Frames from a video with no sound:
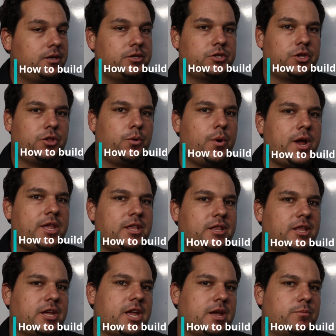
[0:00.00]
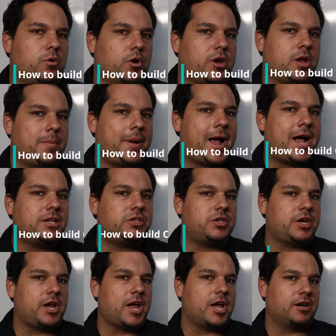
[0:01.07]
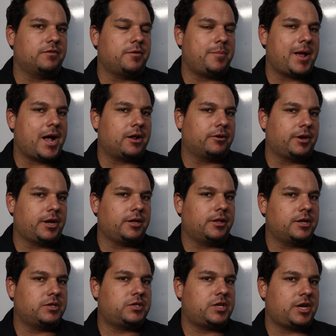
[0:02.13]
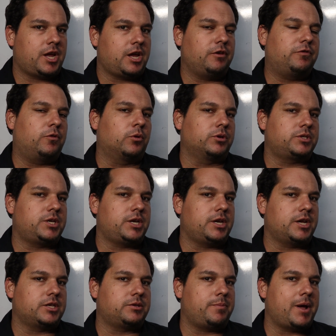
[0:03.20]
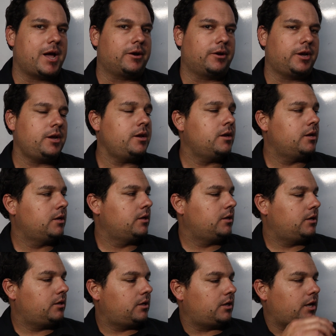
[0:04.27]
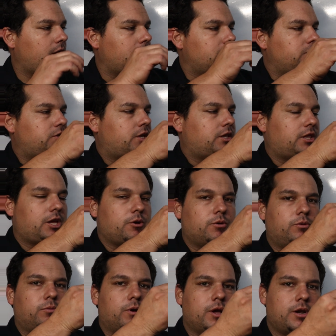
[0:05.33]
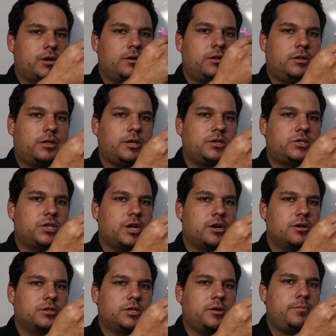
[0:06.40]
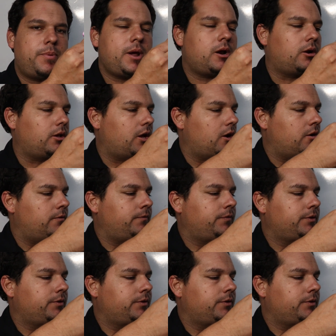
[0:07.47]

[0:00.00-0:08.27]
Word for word: So the way that they get more capacity out of a battery, let's say a 14S battery, is that they would run these cells in parallel.